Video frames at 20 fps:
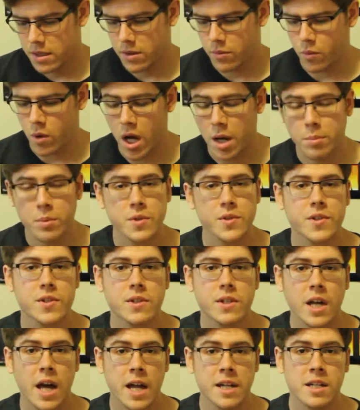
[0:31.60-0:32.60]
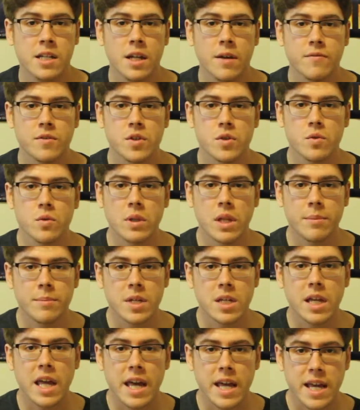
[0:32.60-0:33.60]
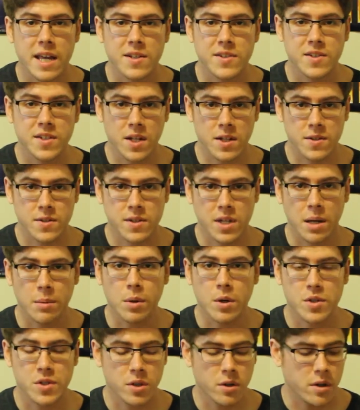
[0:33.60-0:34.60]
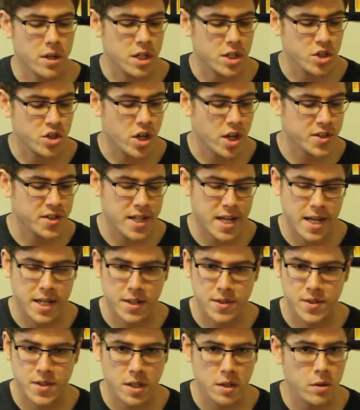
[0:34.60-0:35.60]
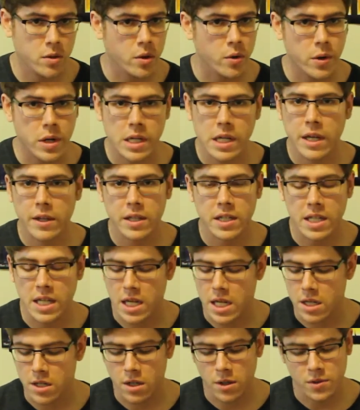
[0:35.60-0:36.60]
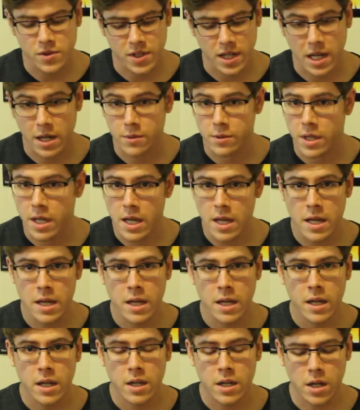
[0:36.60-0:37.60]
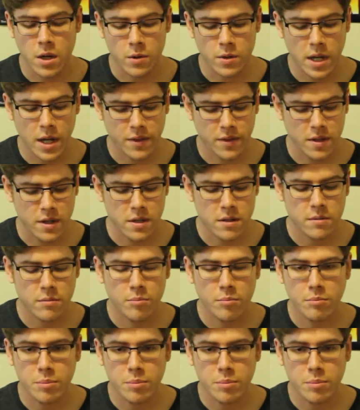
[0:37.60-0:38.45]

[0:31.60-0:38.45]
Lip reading: Rob was kind enough to let me get a stunt saber, so it just had a single green LED, no sound, no nothing.